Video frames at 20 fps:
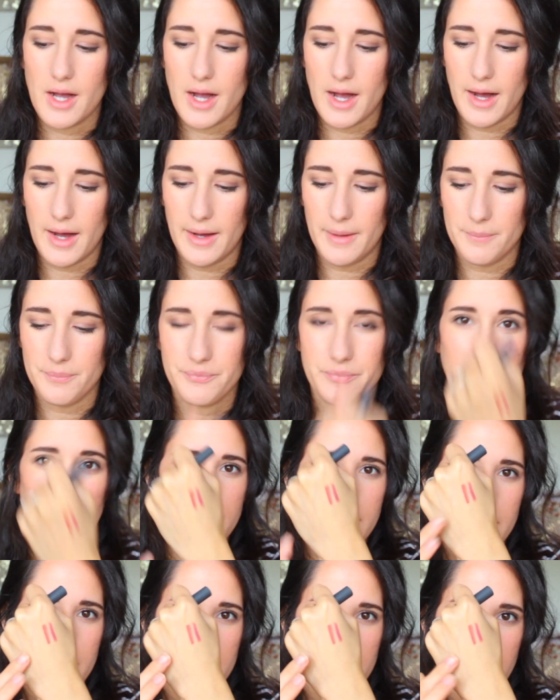Um,
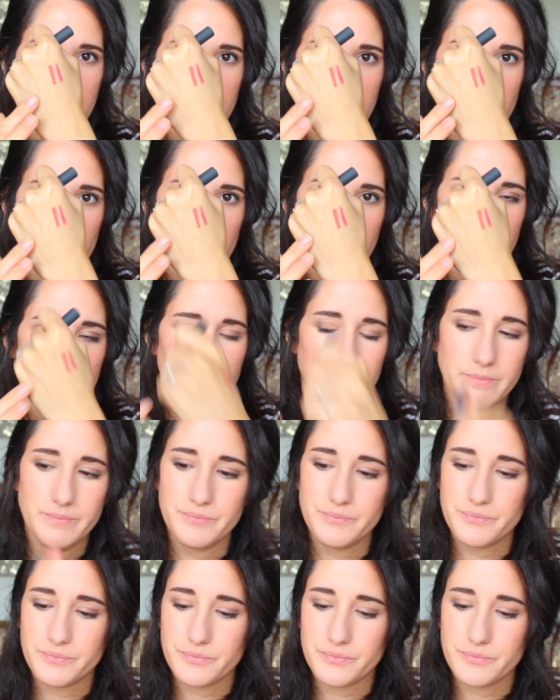it's the second one.